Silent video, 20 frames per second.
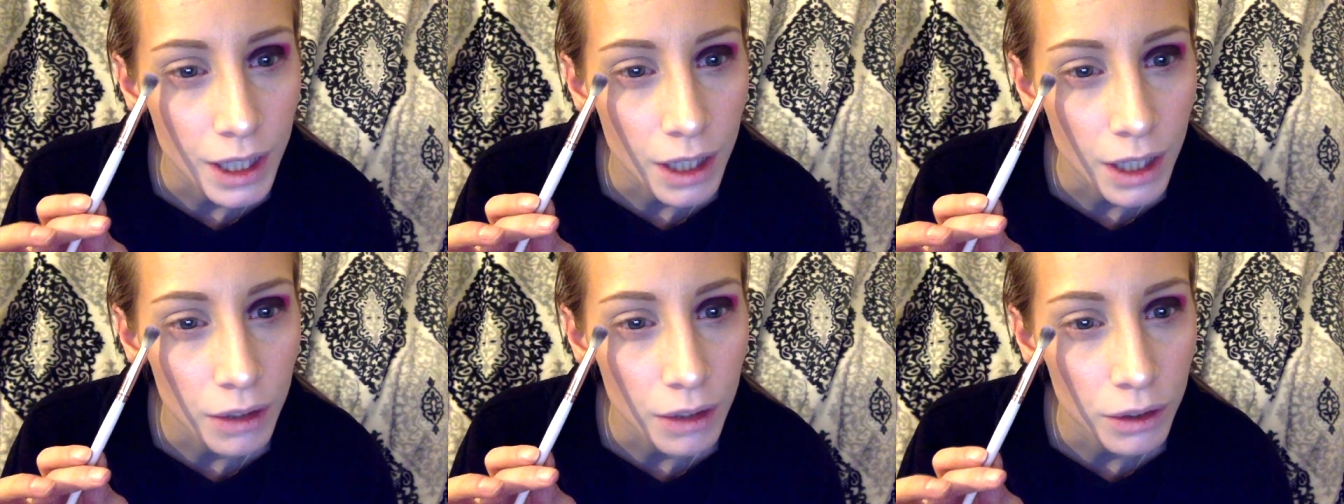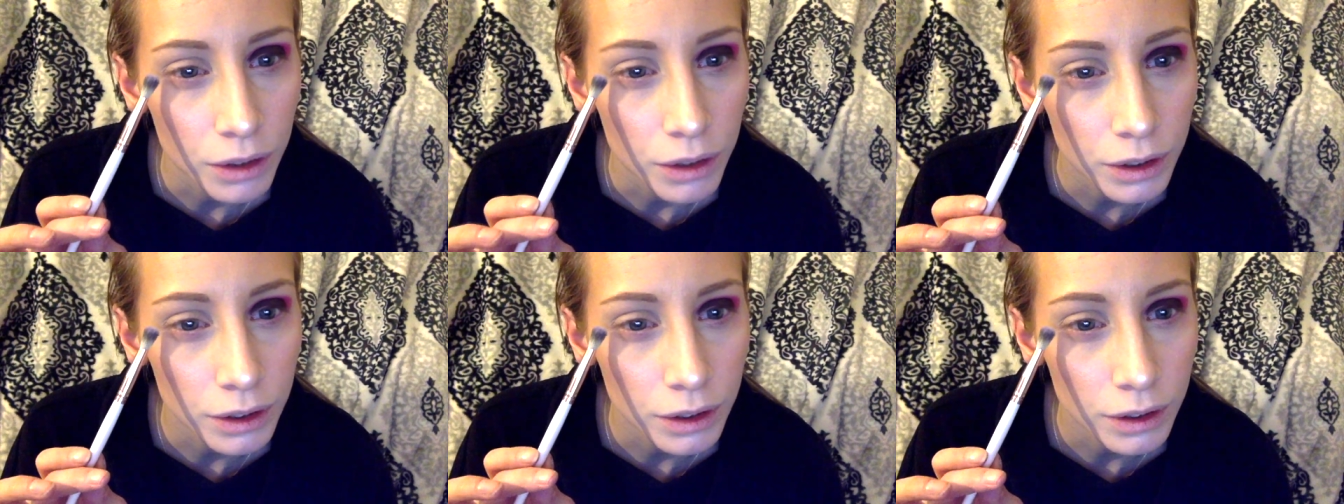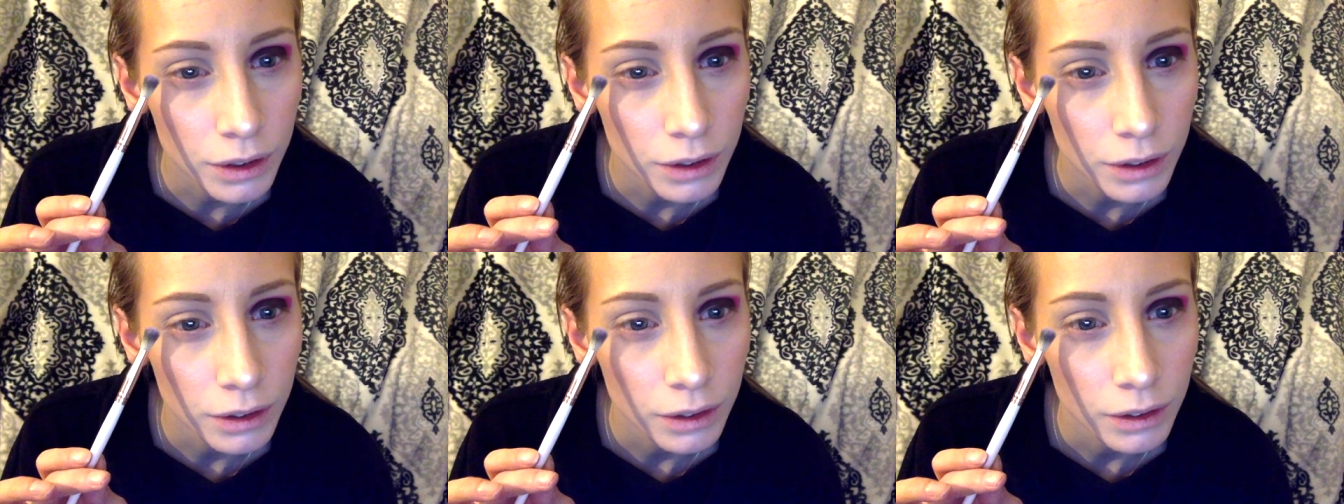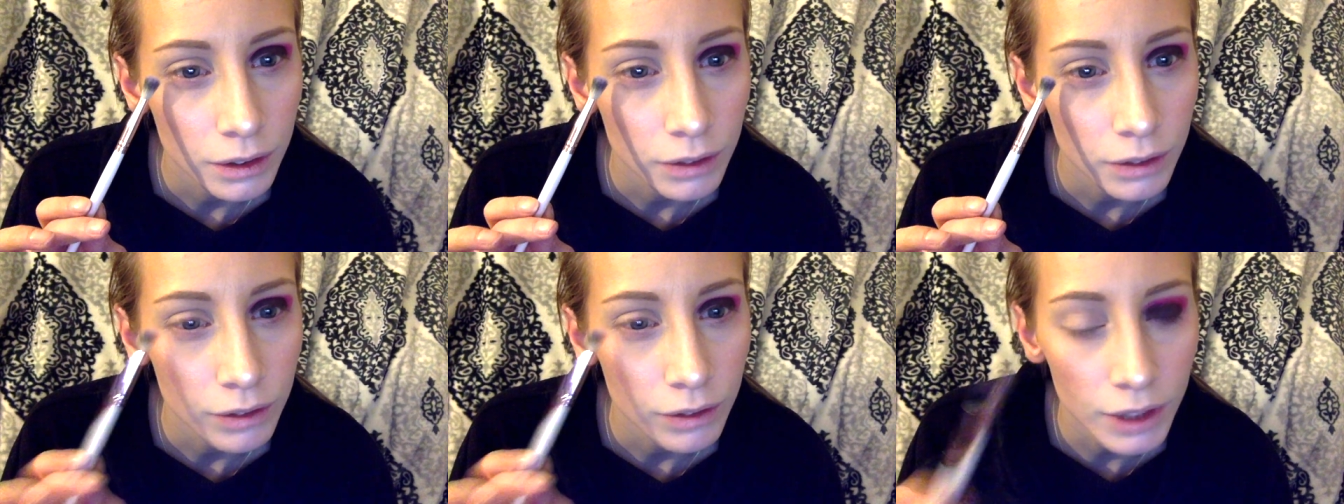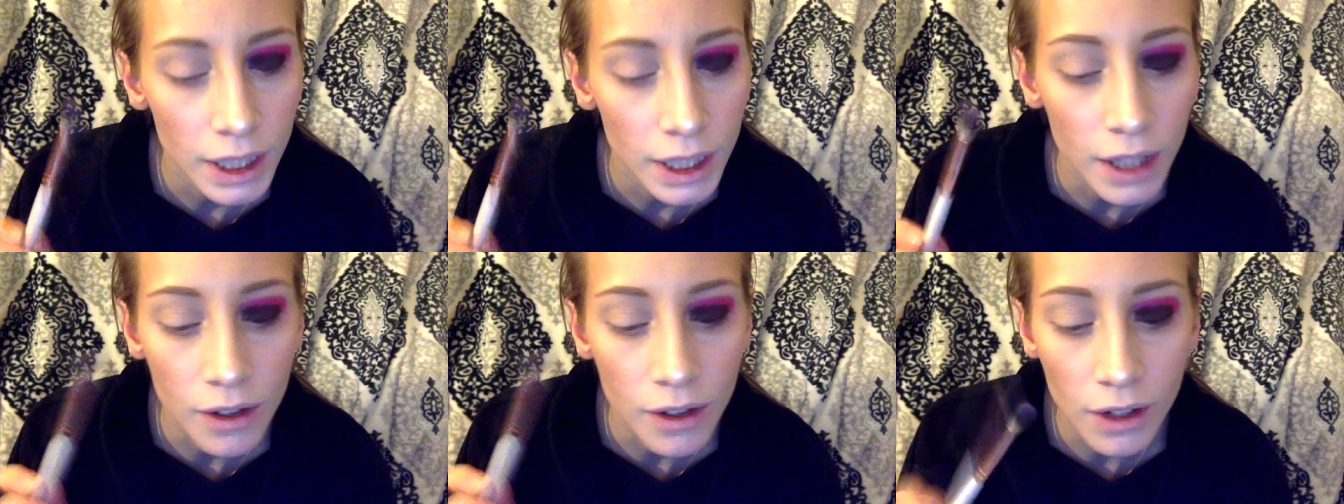for
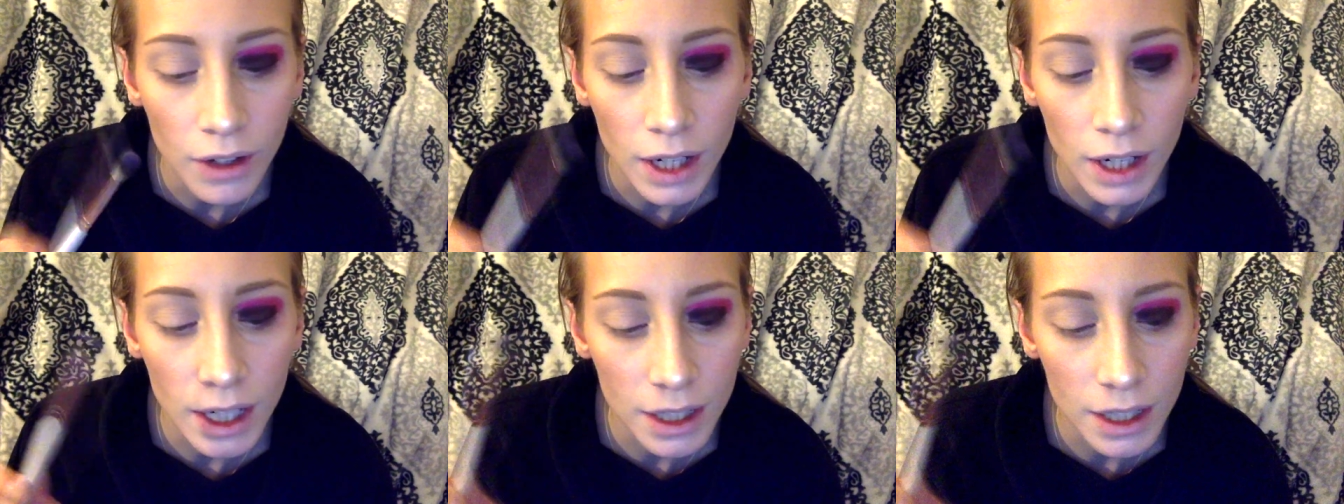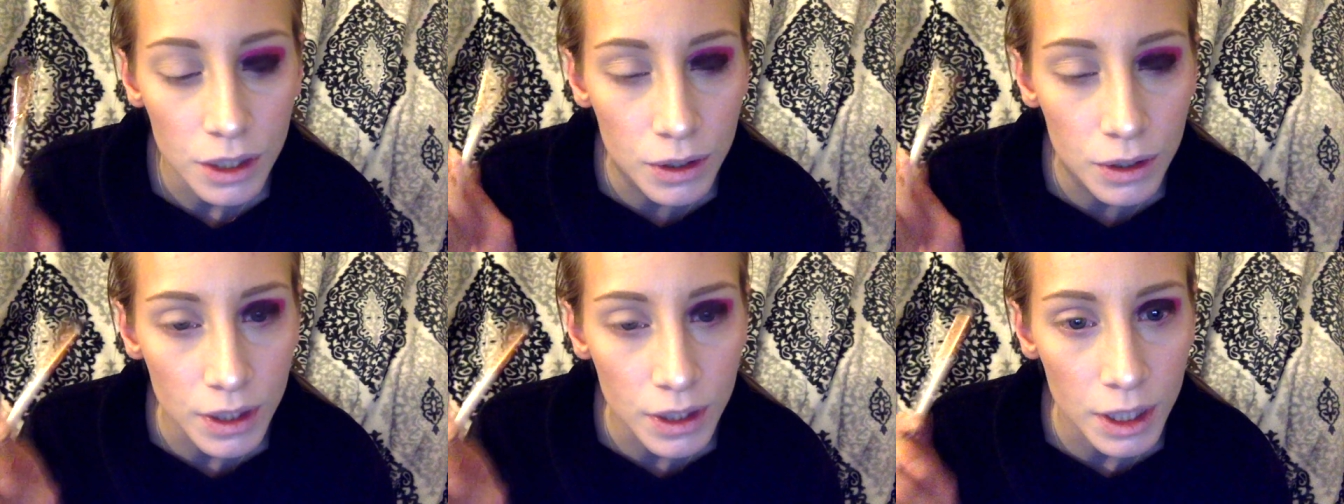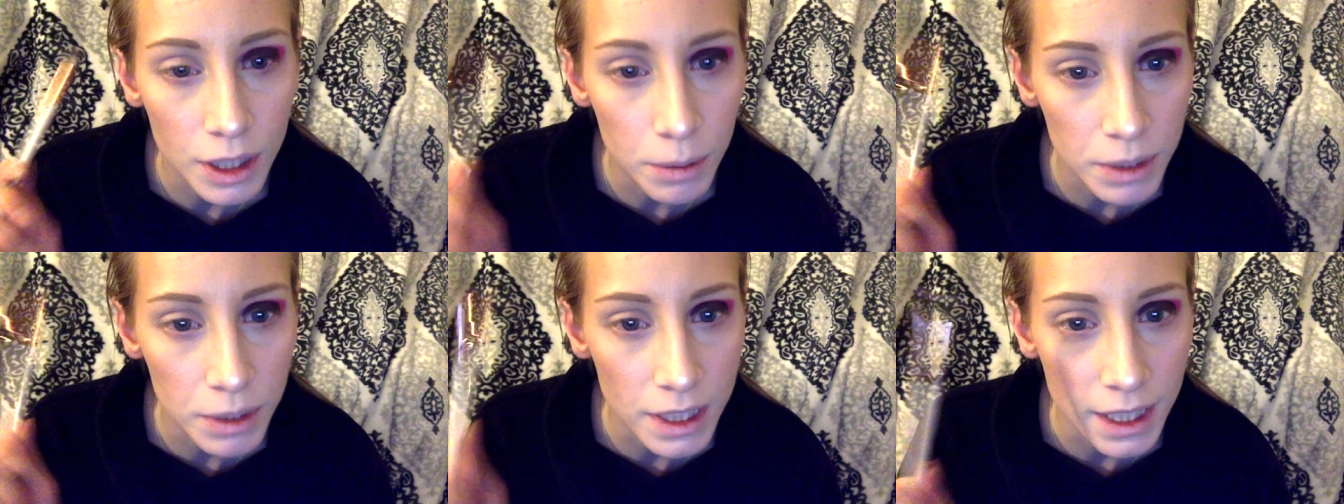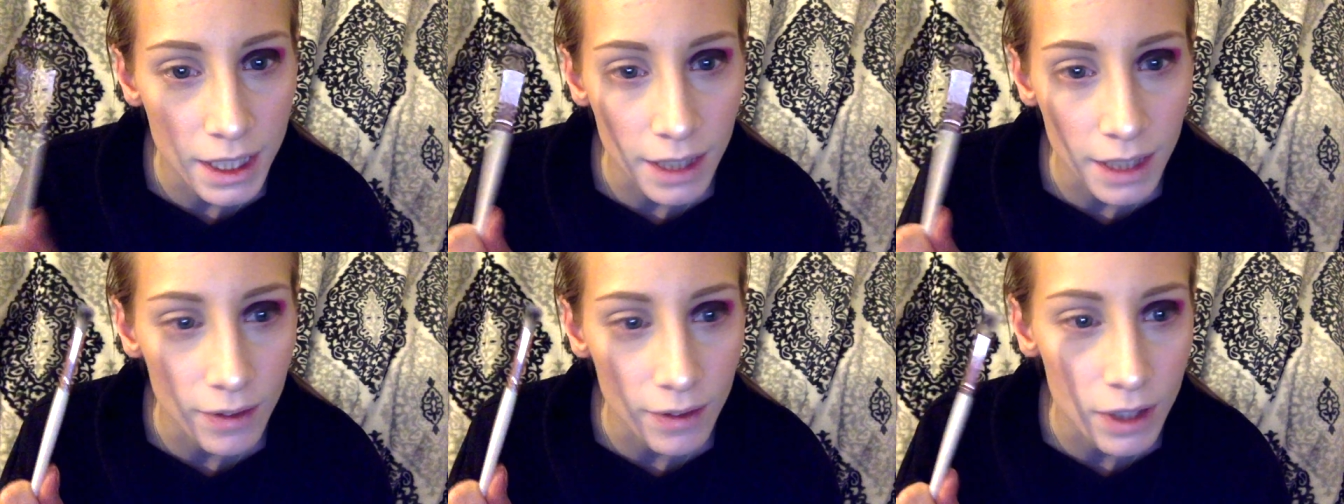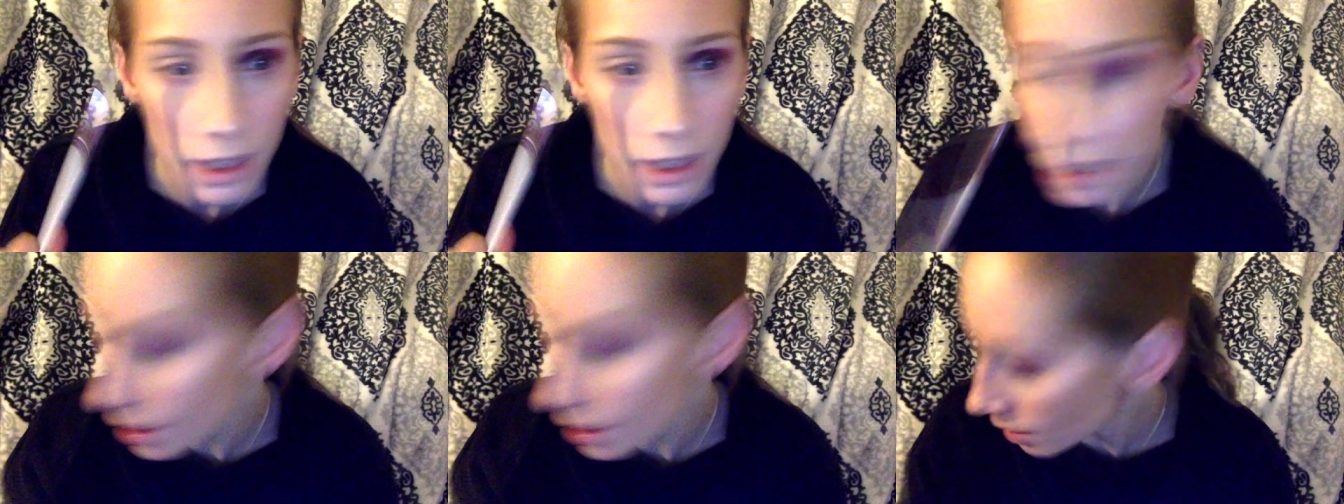the other eye, so I think I'm going to save
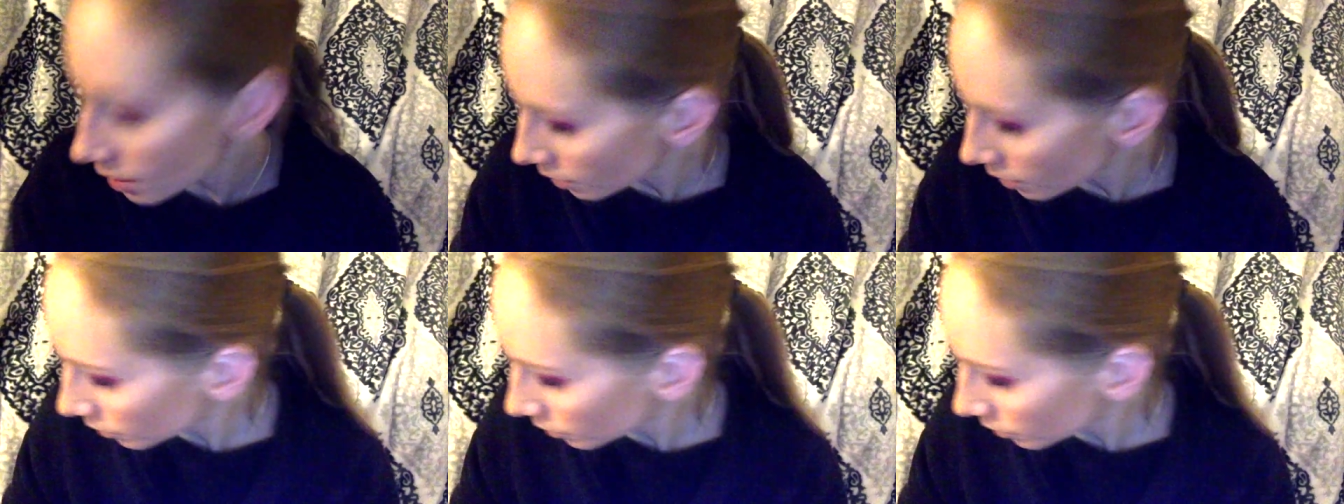this.